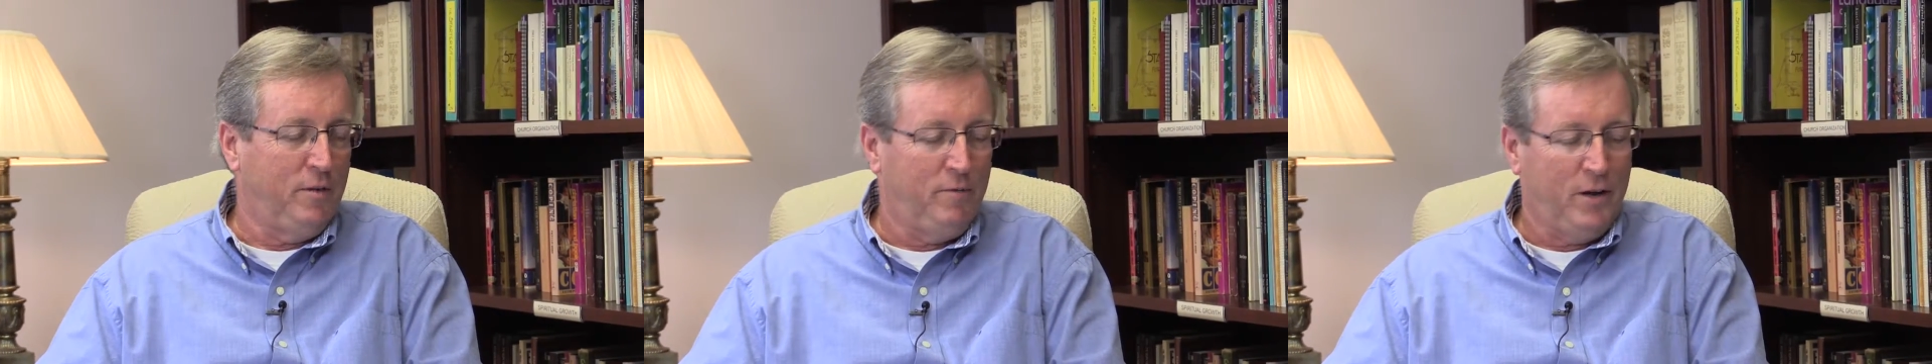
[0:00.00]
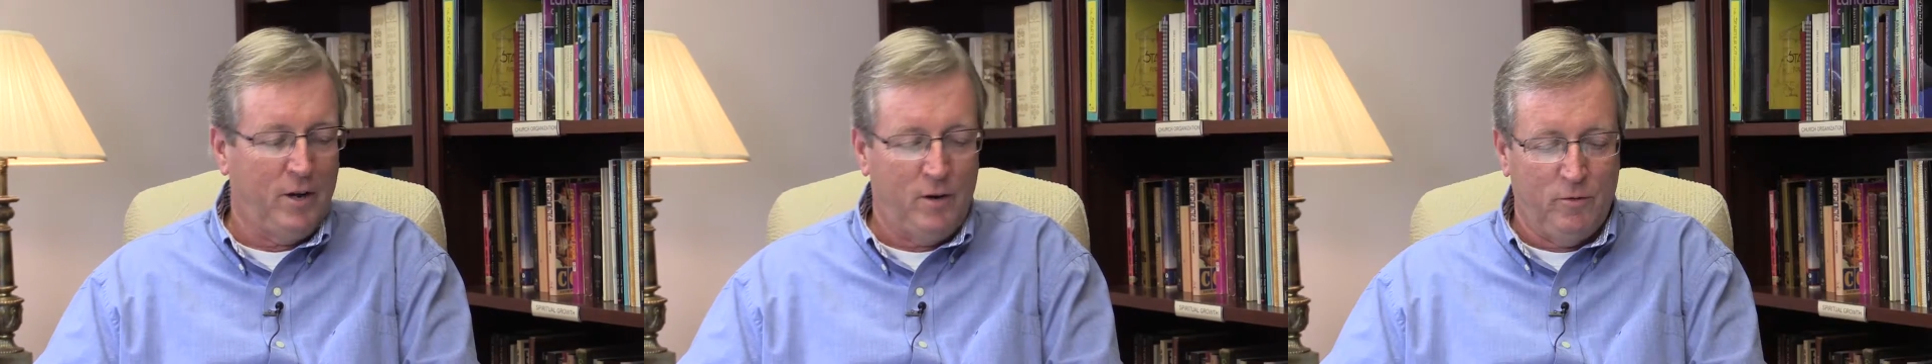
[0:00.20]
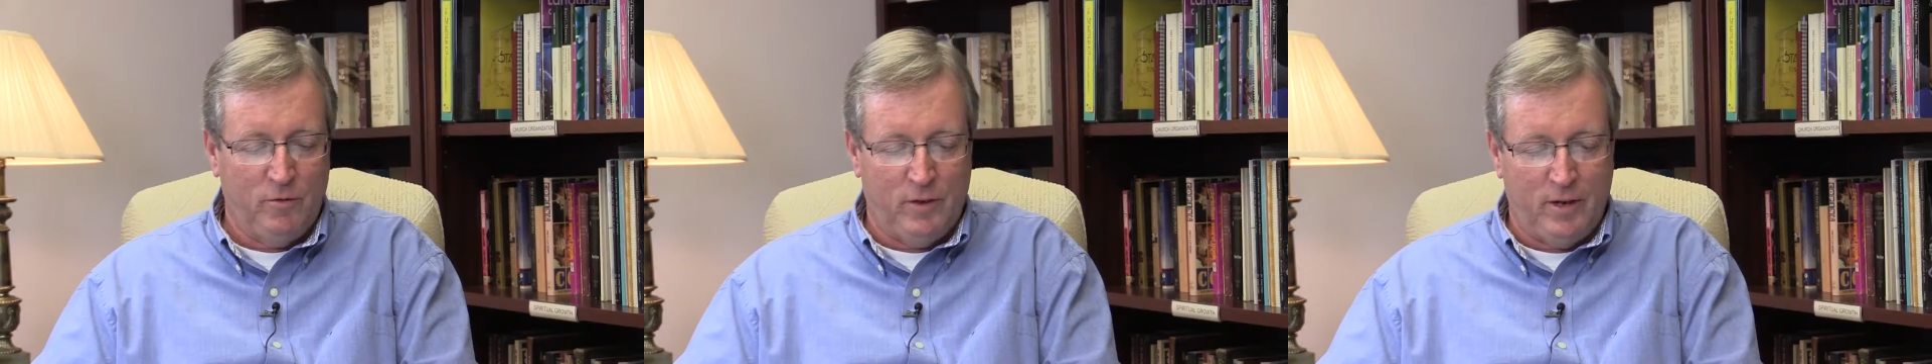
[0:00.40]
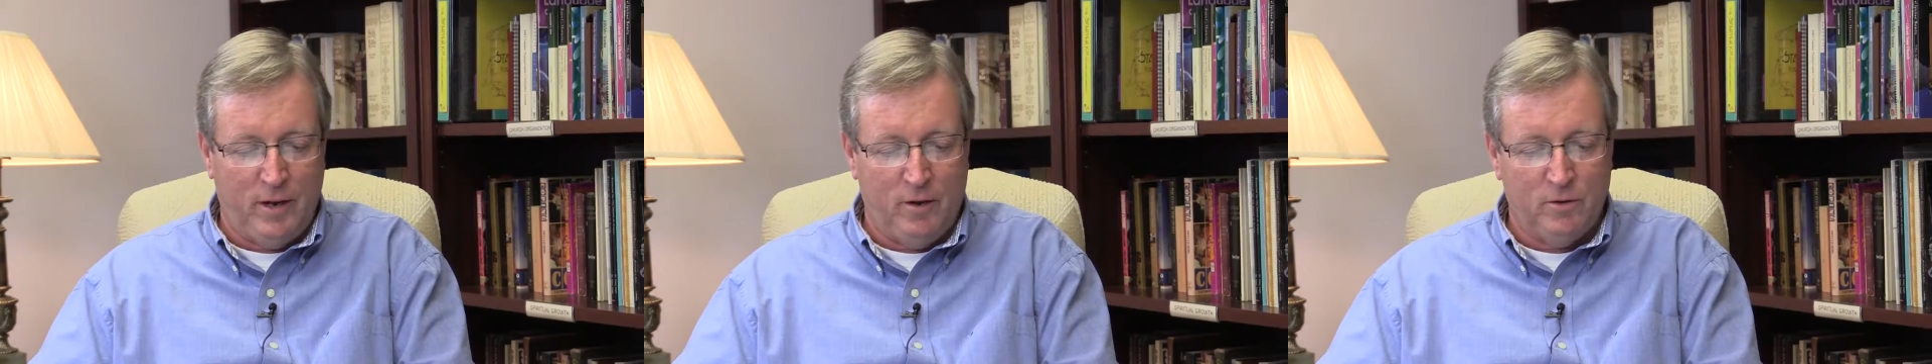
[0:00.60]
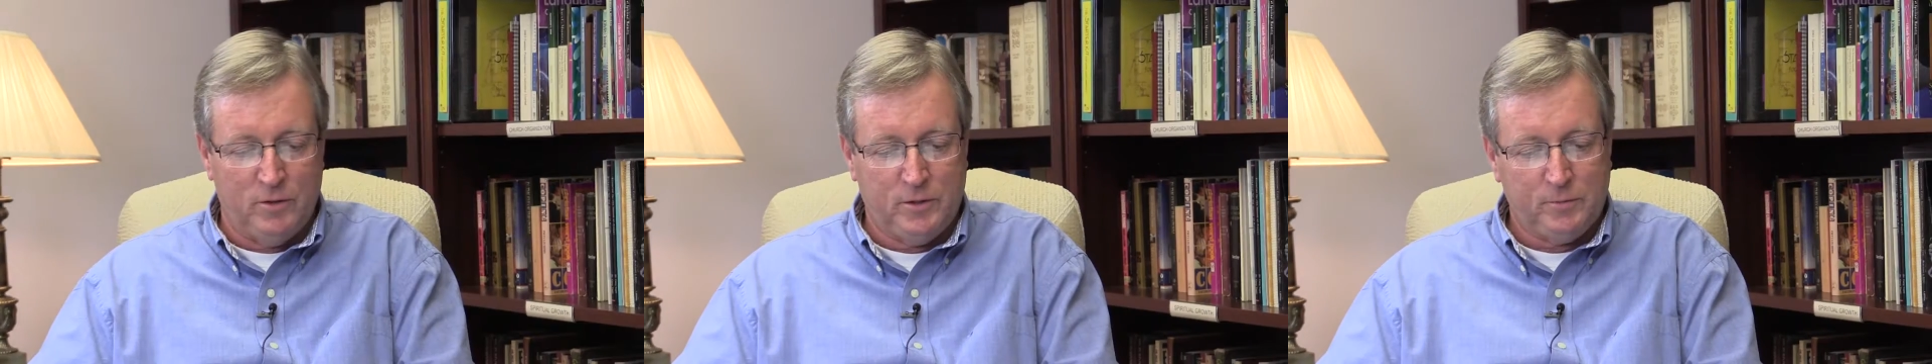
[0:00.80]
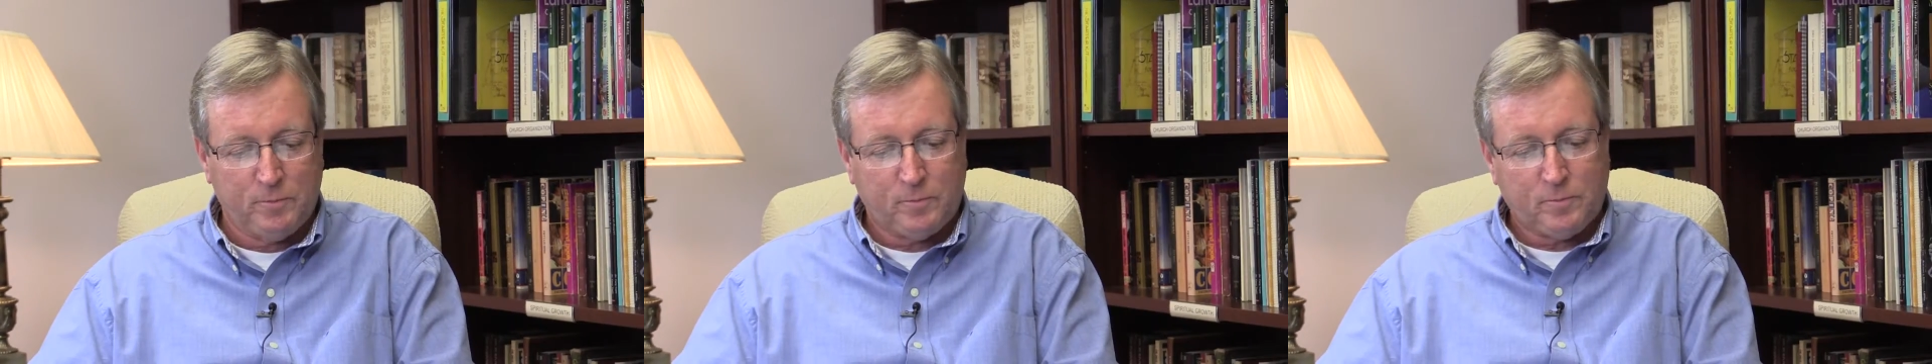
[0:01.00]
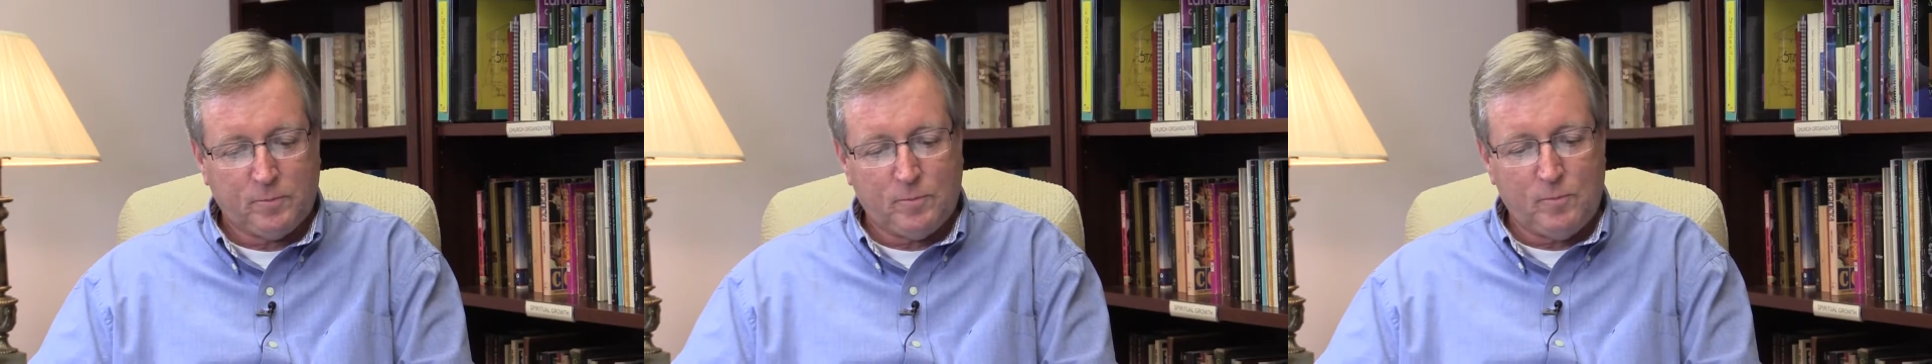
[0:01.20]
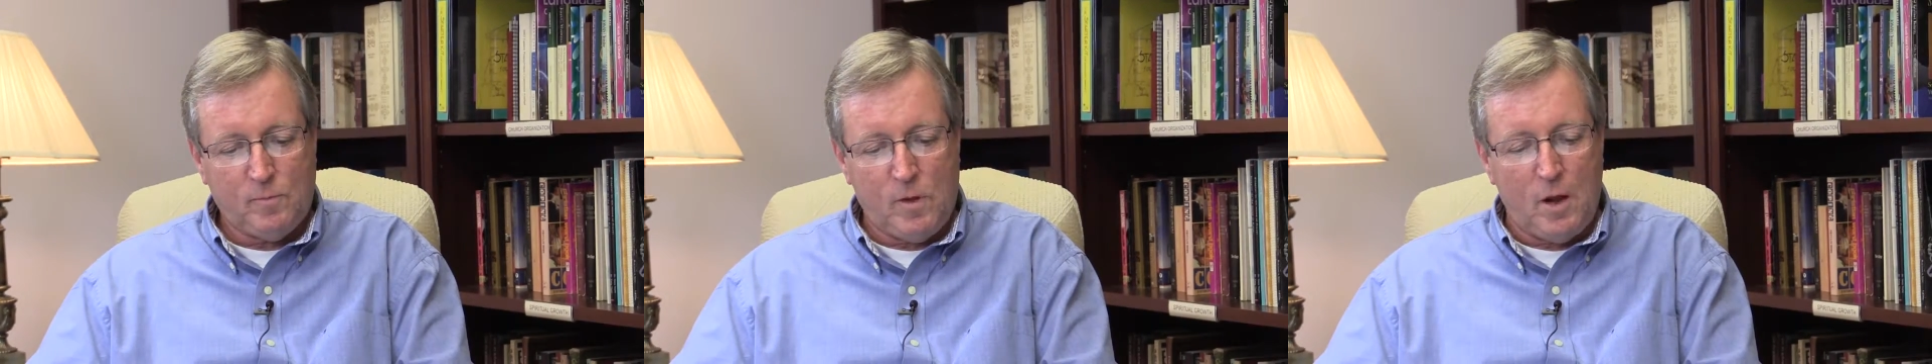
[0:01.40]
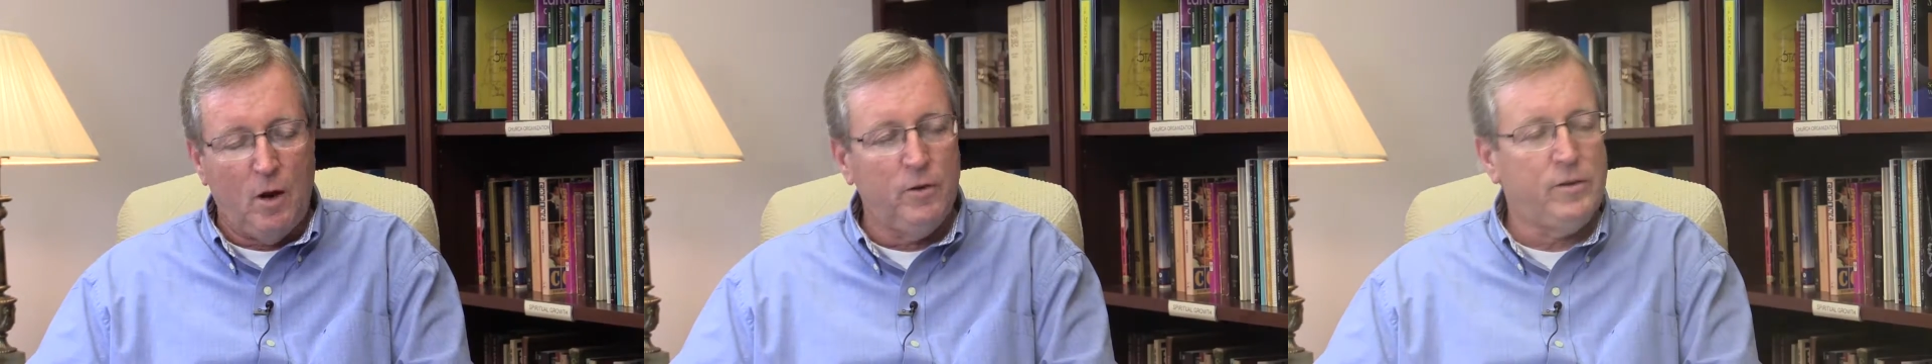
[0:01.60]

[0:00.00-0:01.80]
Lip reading: have done over the years. Our